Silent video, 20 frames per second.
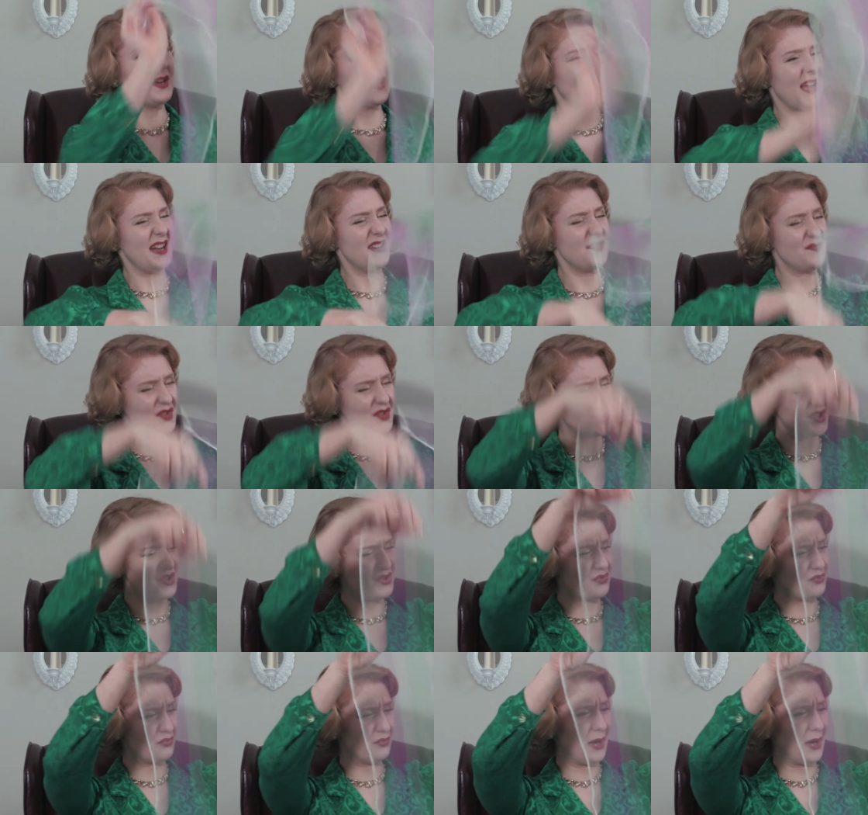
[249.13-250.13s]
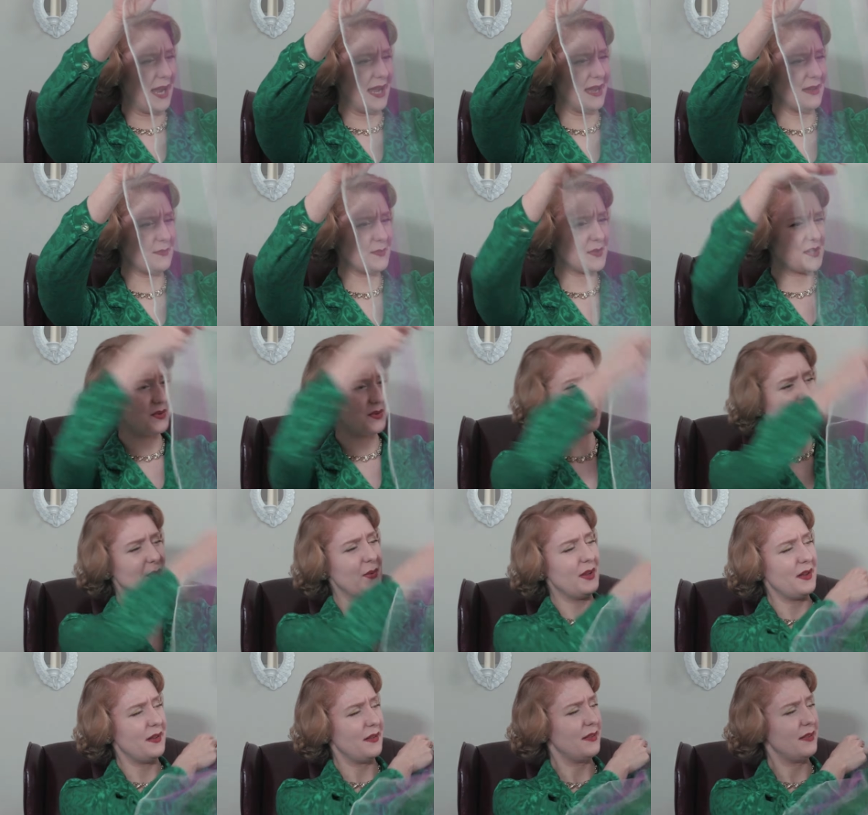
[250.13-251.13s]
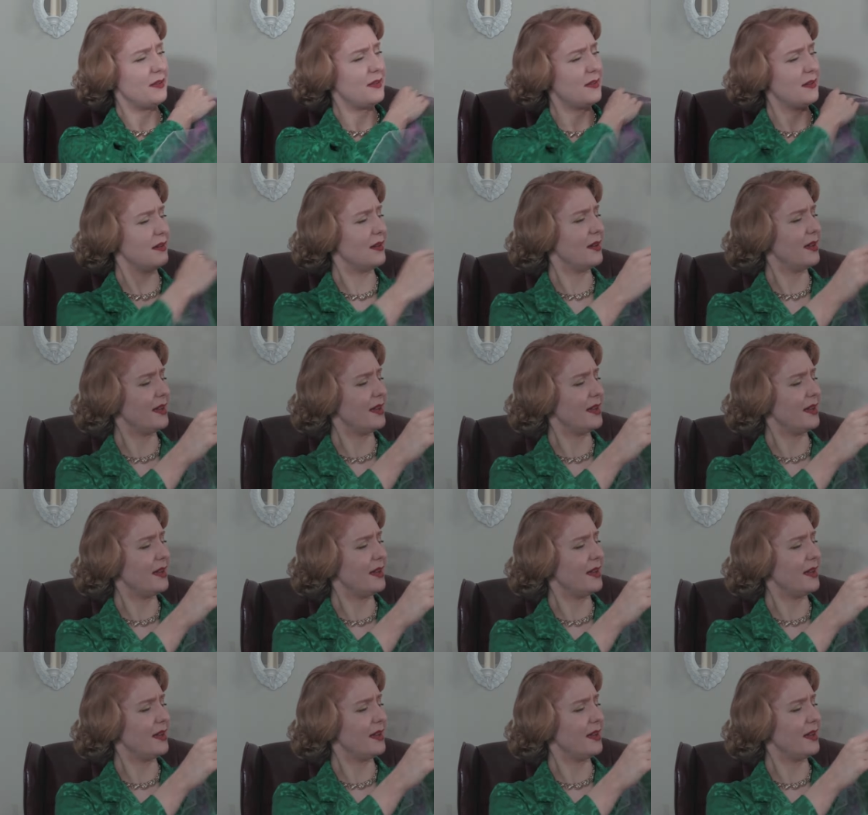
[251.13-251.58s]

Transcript: kind of striped with